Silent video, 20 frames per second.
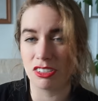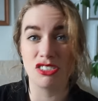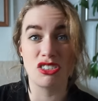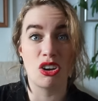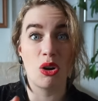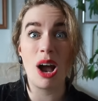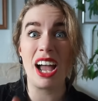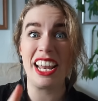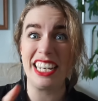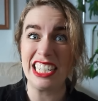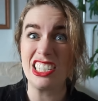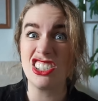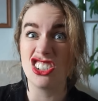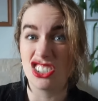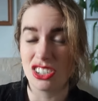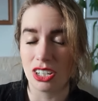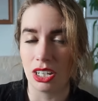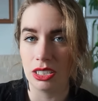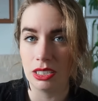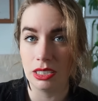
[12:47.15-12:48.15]
just go, I need to
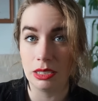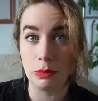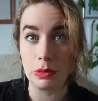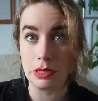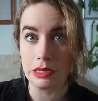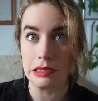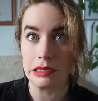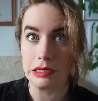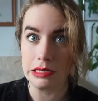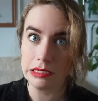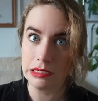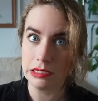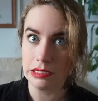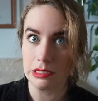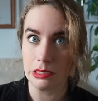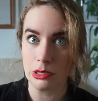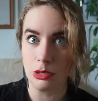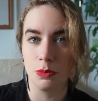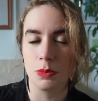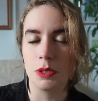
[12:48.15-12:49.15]
tell her because like
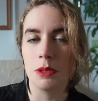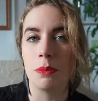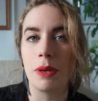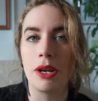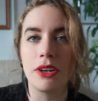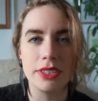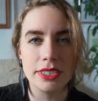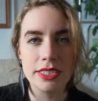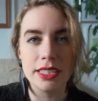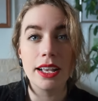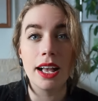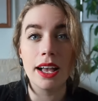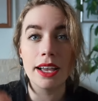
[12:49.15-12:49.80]
that's super embarrassing.